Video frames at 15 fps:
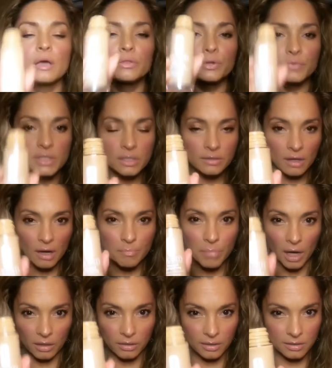the reason that I
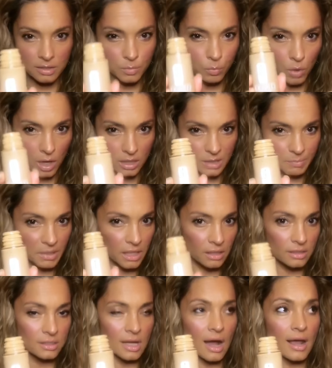bought this was
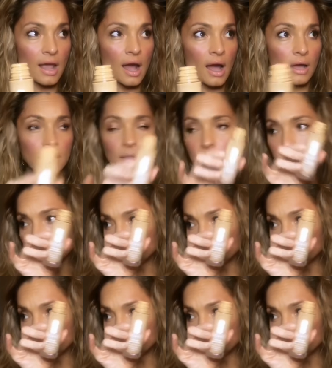because I had,